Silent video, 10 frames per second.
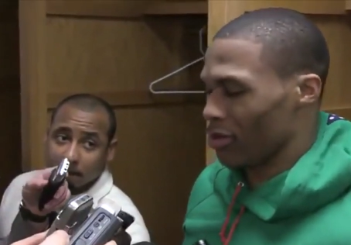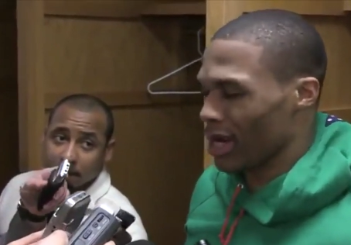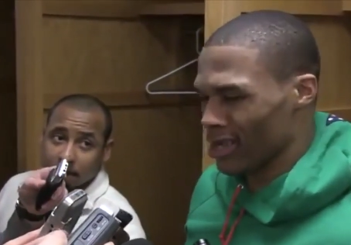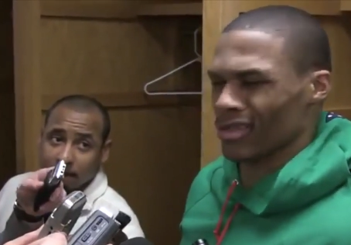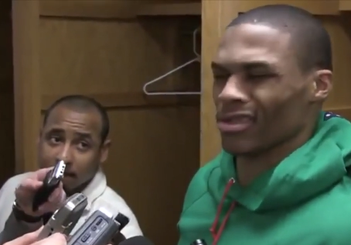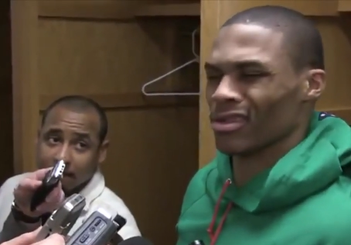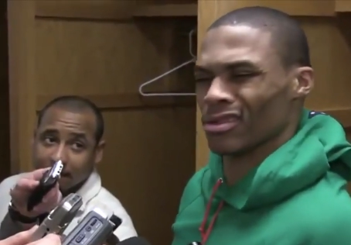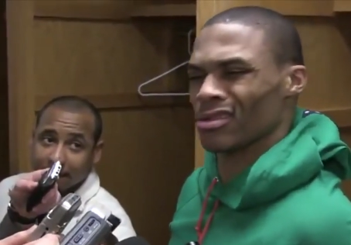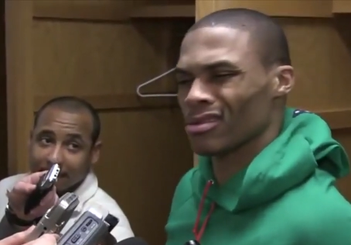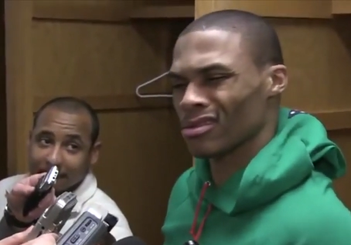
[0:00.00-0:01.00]
Speaker 1: What?
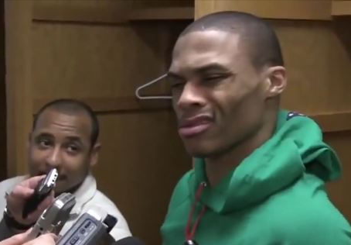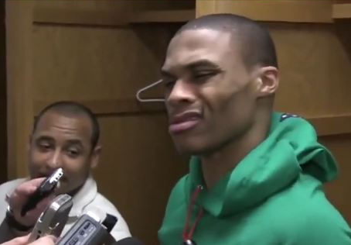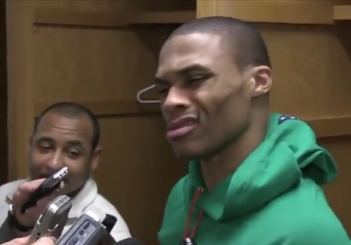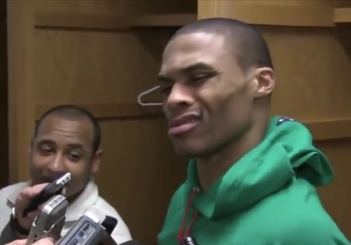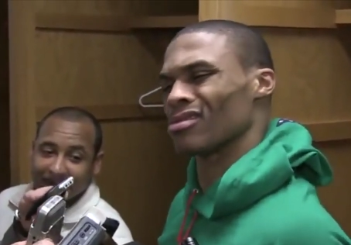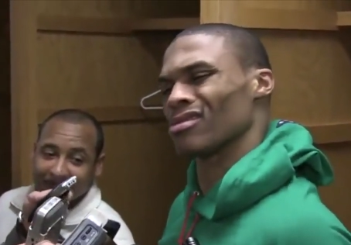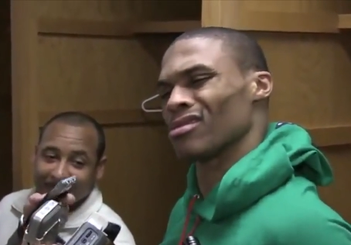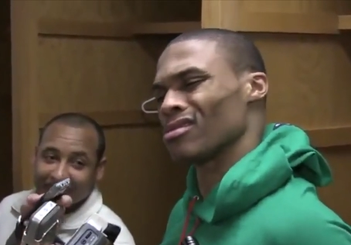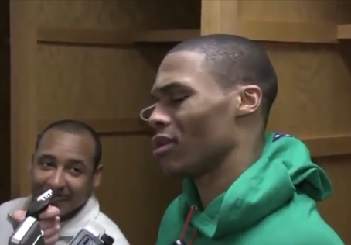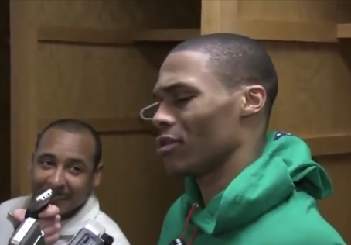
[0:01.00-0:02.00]

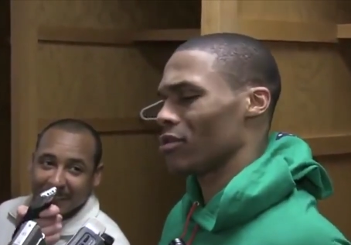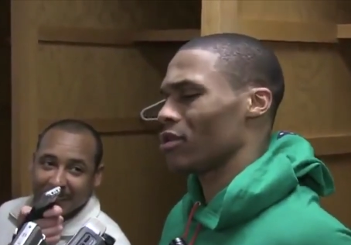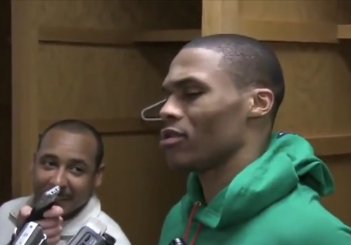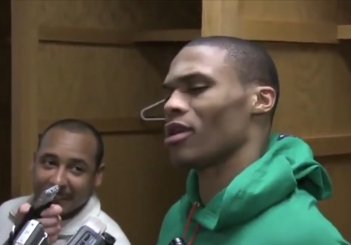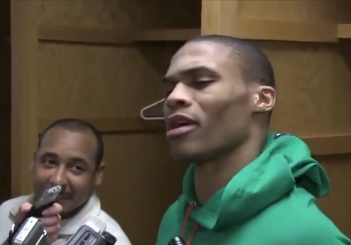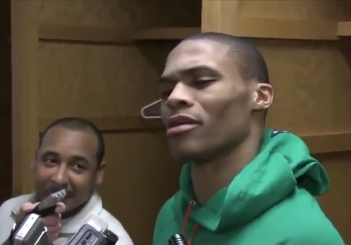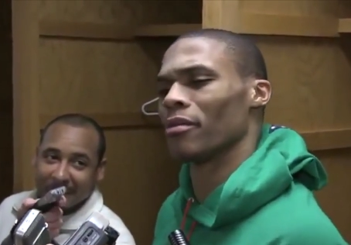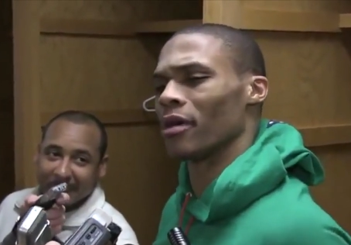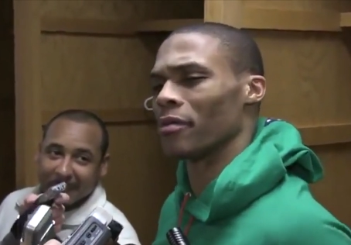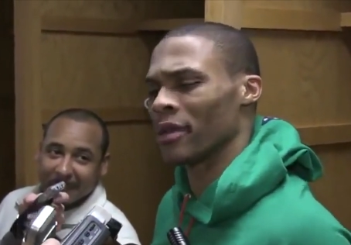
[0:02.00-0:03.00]
Bro, what are you talking
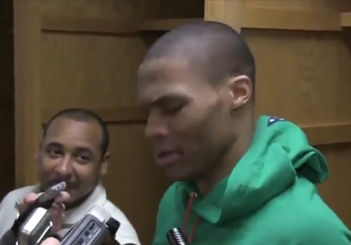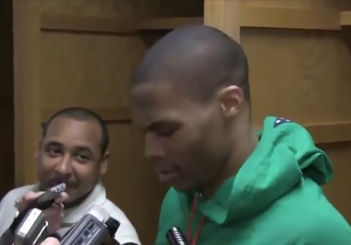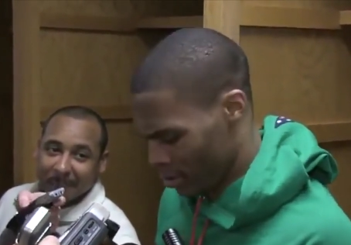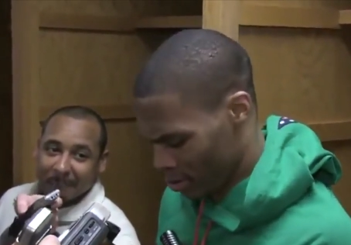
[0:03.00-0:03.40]
about, man?